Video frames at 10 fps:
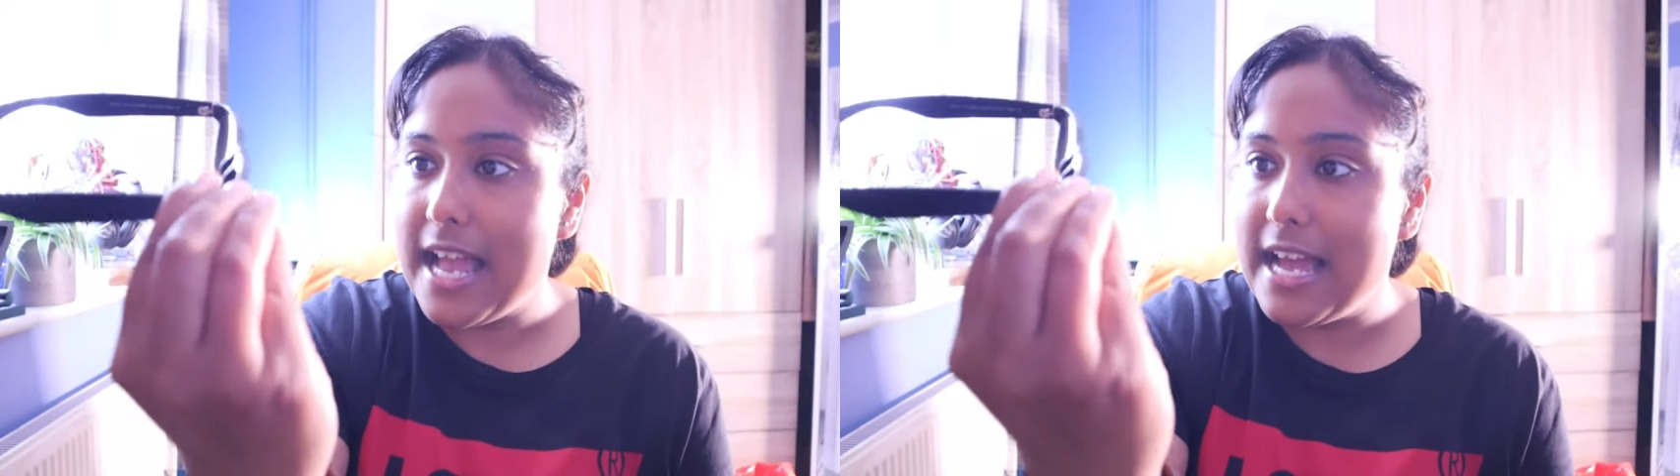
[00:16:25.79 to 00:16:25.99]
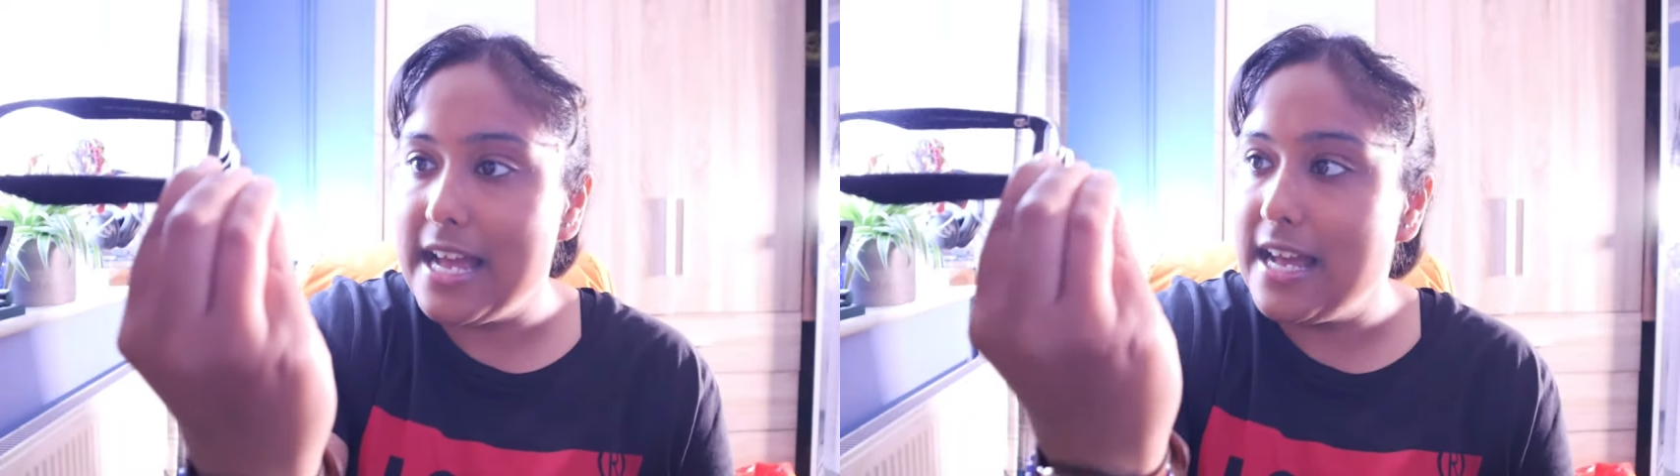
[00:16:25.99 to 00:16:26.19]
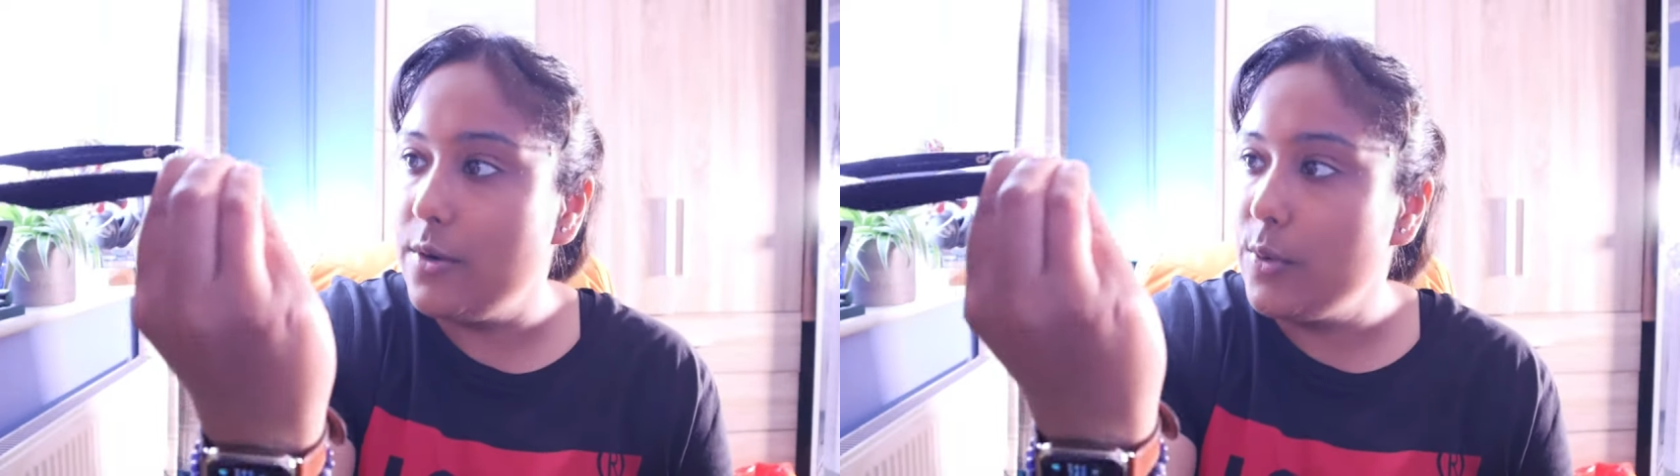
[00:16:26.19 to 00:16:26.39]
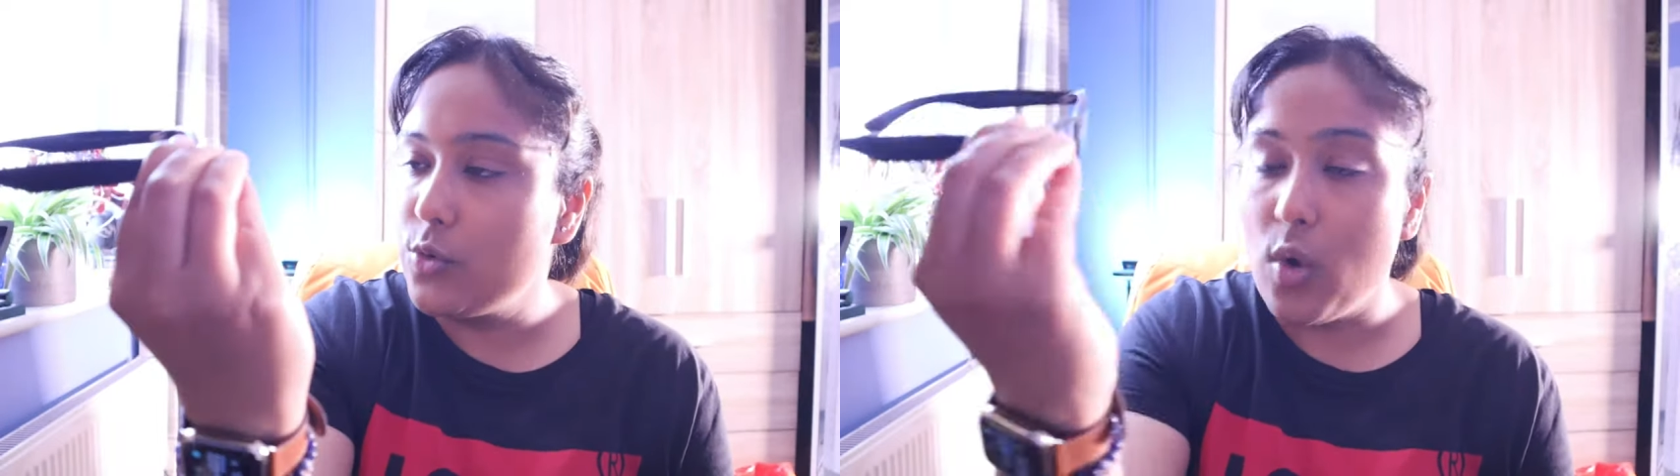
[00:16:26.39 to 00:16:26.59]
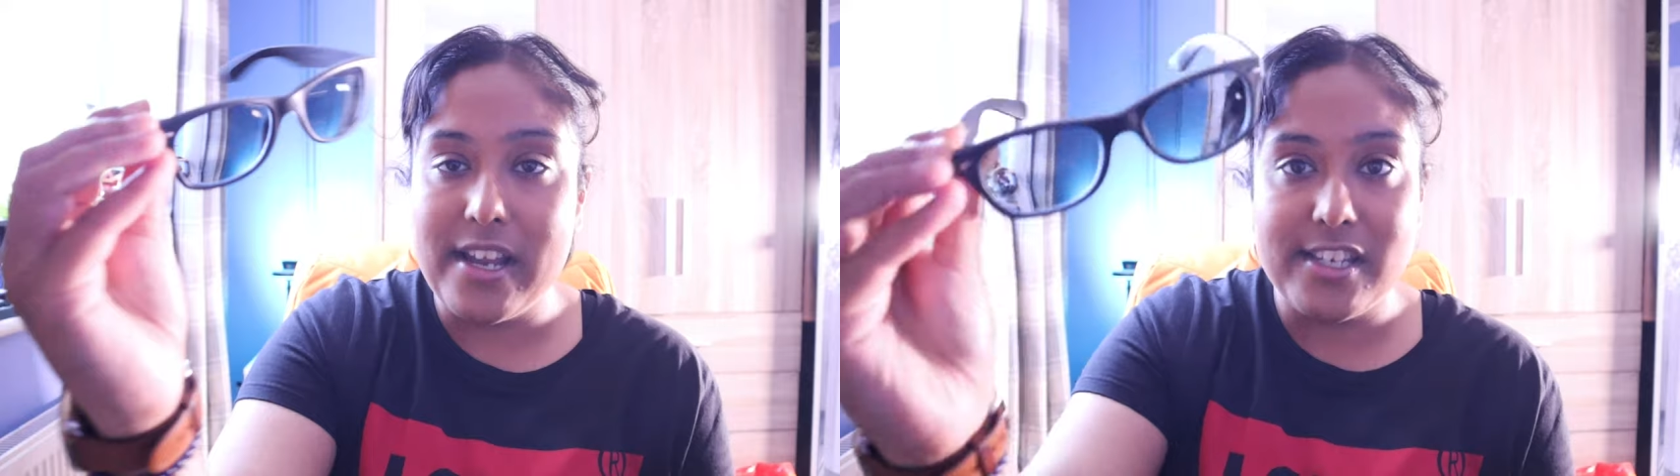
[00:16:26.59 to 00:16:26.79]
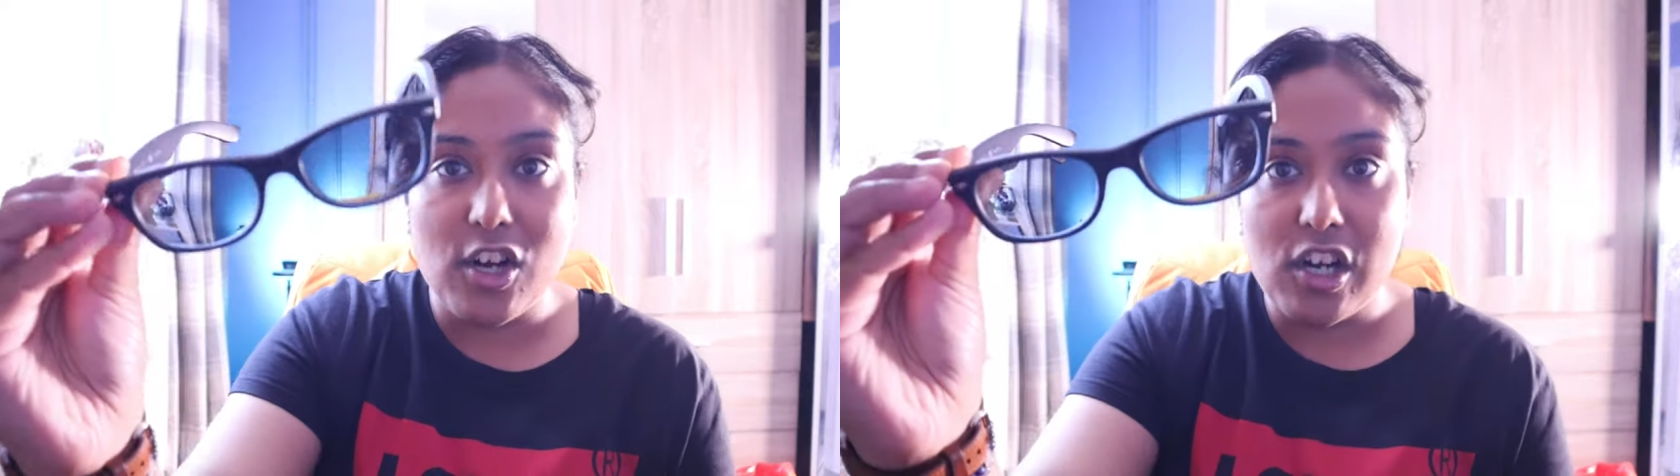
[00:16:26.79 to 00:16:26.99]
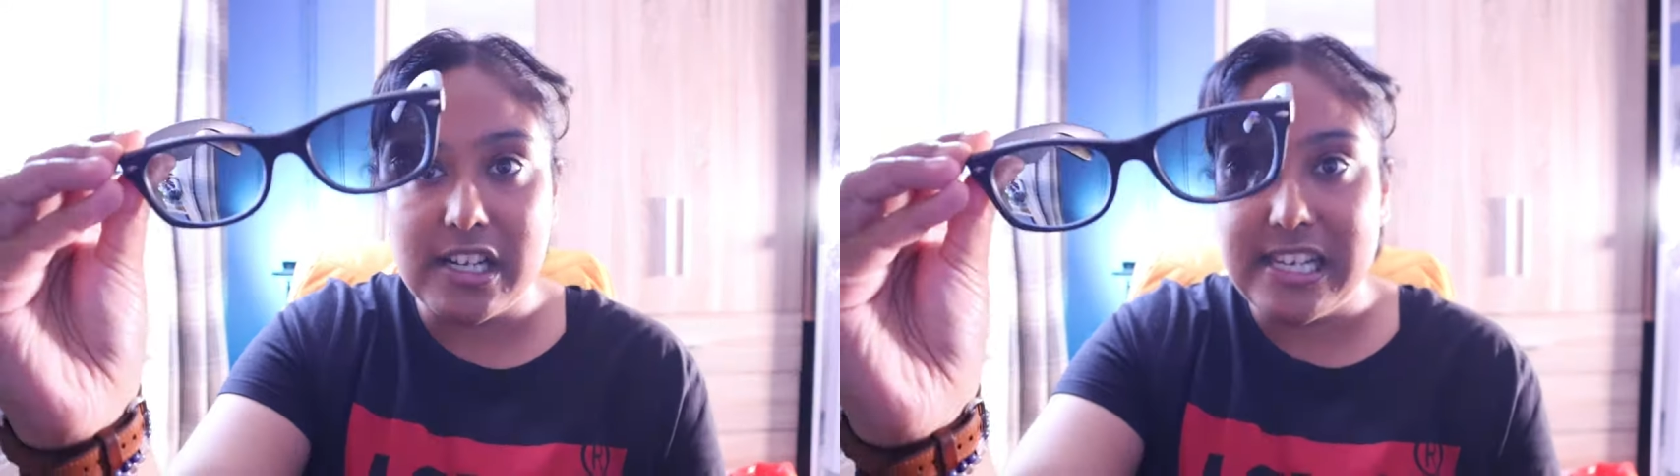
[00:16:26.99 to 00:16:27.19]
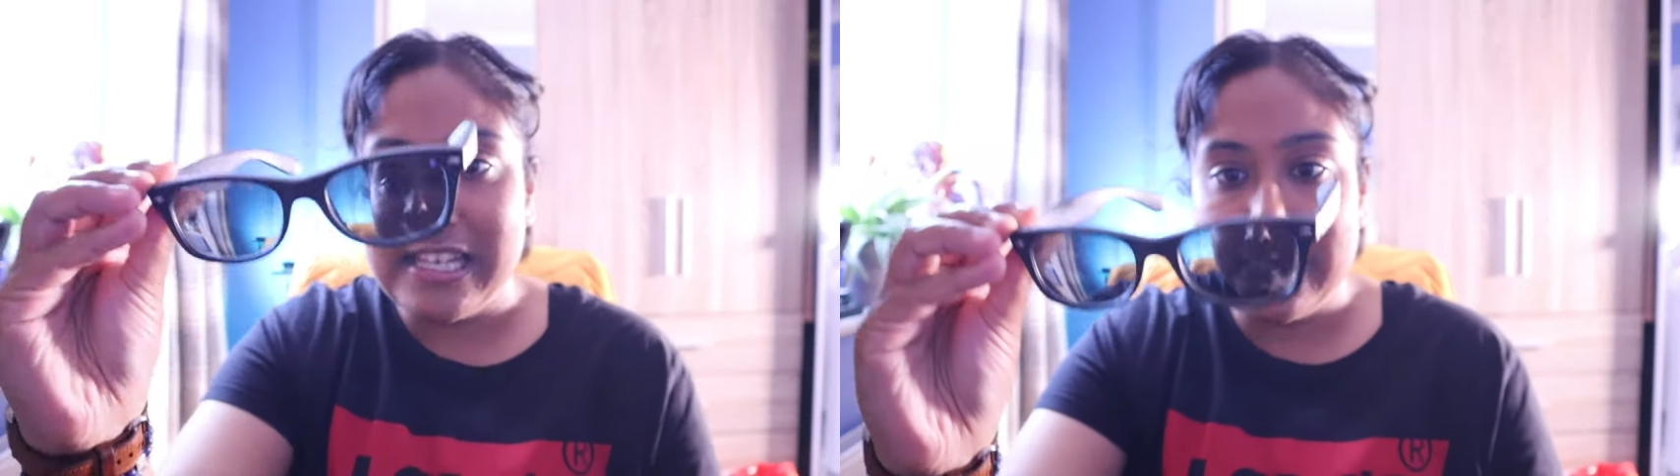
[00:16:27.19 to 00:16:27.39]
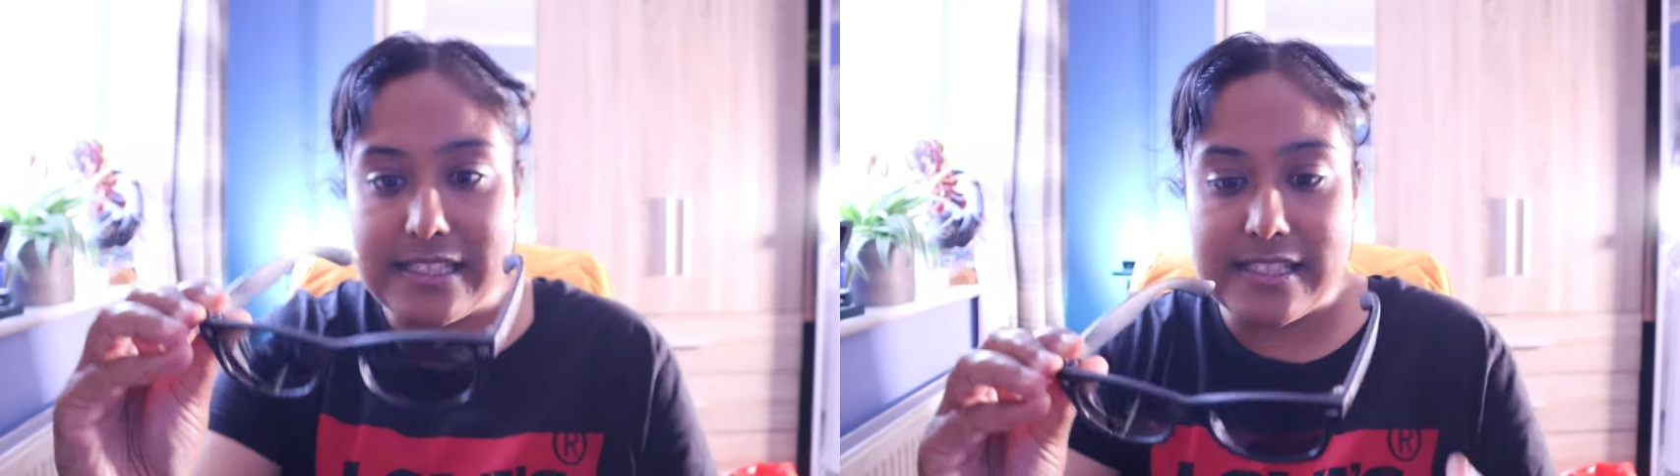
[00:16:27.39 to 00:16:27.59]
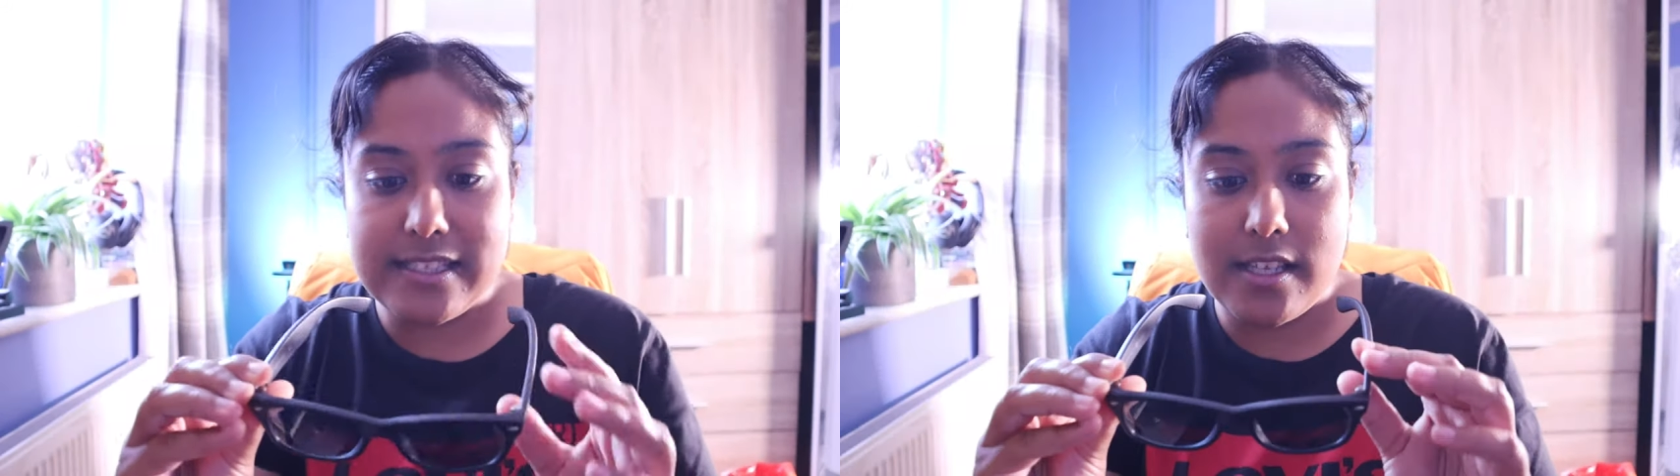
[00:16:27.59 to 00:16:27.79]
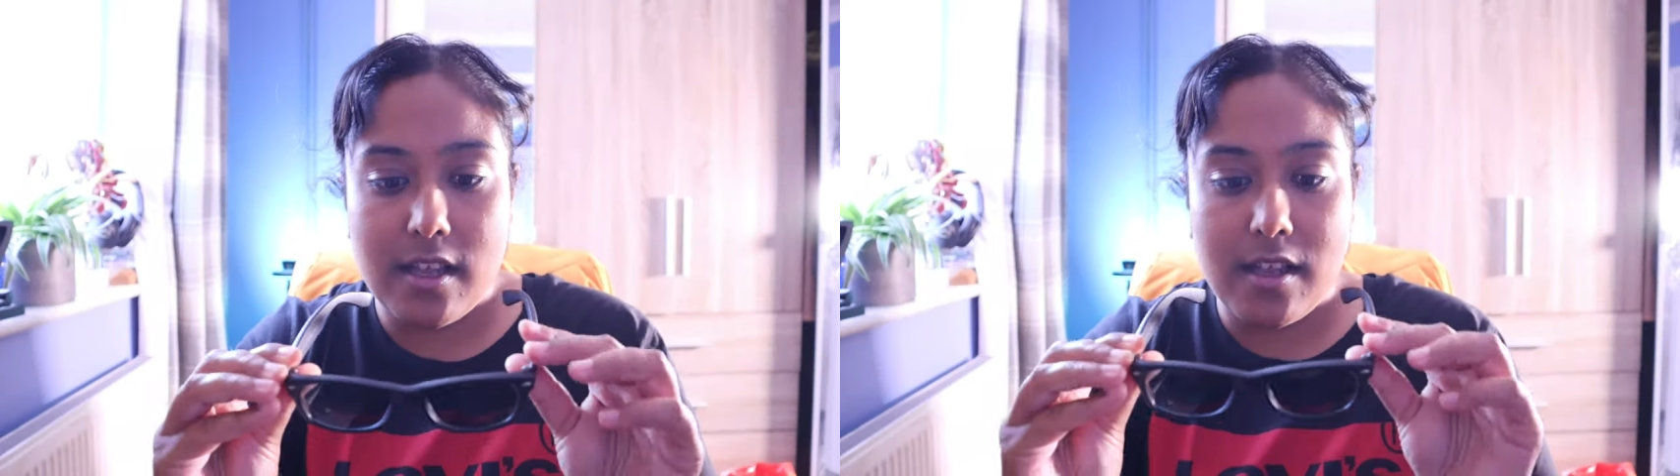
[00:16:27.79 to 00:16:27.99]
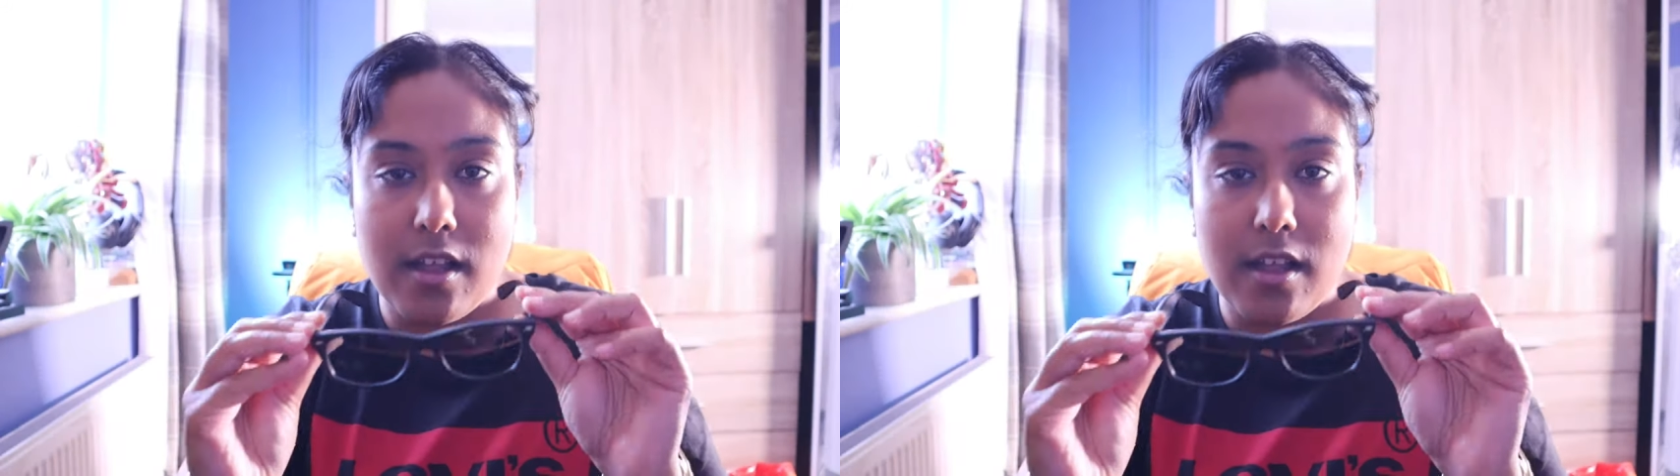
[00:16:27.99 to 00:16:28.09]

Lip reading: with quite dark lens.